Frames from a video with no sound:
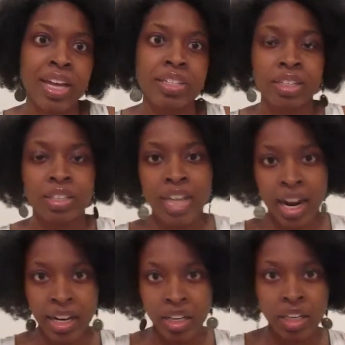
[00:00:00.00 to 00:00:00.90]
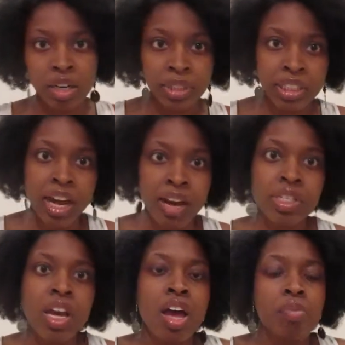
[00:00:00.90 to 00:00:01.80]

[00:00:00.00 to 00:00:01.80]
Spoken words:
as a diet a couple of times,